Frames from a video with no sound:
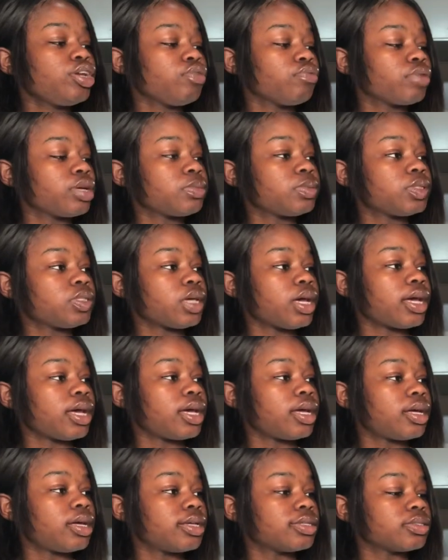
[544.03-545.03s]
rips
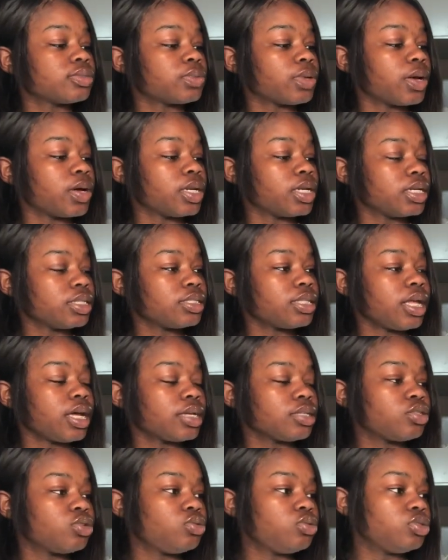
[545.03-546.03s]
as well. And it's not
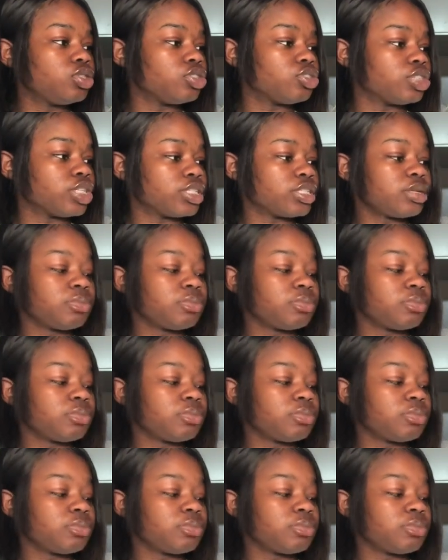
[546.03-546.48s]
like, too distressed.